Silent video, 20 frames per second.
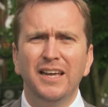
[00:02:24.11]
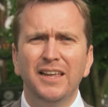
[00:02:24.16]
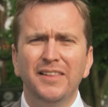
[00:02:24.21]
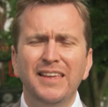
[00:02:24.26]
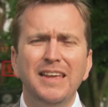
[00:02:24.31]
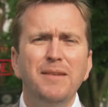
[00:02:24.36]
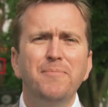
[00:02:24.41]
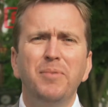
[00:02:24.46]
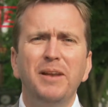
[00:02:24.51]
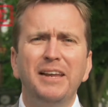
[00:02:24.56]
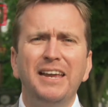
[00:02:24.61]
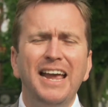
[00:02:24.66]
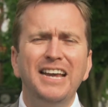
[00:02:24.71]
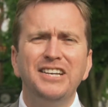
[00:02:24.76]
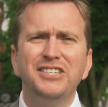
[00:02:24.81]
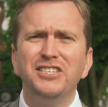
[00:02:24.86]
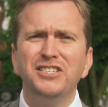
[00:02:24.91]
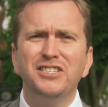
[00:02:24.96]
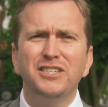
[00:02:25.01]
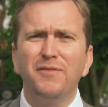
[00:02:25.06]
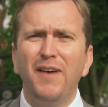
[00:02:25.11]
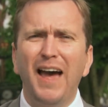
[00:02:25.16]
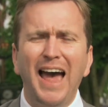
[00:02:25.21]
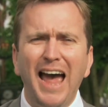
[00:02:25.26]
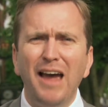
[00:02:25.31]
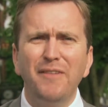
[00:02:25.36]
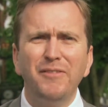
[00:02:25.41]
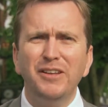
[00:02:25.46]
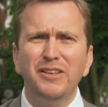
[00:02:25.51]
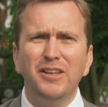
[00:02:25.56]
The implications of
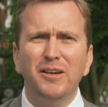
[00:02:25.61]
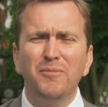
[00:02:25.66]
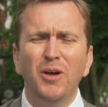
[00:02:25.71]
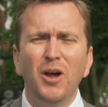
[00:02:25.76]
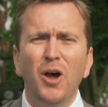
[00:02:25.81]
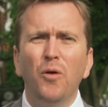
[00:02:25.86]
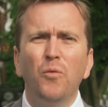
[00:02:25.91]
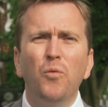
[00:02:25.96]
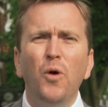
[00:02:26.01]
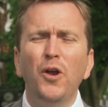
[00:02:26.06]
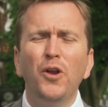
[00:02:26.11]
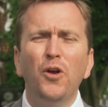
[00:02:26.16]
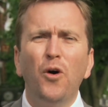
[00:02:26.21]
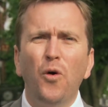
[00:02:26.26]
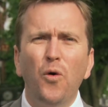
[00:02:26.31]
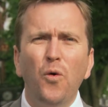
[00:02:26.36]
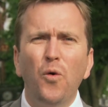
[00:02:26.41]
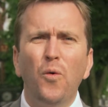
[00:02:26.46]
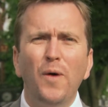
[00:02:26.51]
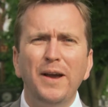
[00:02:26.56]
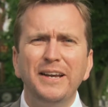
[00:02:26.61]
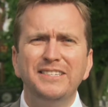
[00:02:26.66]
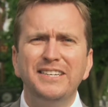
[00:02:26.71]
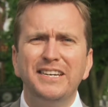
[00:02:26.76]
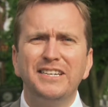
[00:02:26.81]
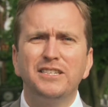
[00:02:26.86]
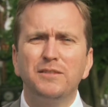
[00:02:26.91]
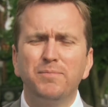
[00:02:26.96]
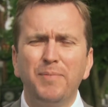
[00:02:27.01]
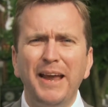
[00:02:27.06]
having them weren't always
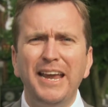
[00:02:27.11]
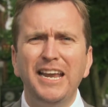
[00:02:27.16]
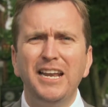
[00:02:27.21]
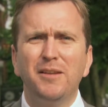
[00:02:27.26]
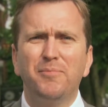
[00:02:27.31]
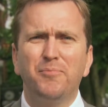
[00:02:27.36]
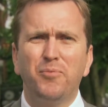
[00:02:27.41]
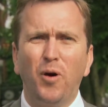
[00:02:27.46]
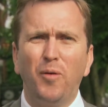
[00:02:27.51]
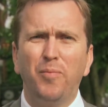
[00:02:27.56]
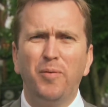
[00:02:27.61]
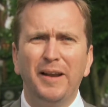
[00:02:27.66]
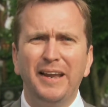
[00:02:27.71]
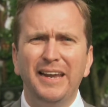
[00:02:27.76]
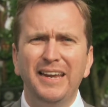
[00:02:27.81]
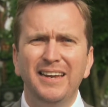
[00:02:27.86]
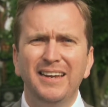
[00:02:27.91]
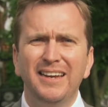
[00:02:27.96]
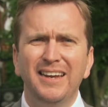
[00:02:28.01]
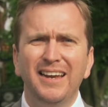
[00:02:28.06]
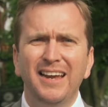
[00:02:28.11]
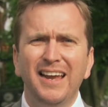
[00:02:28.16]
explained properly,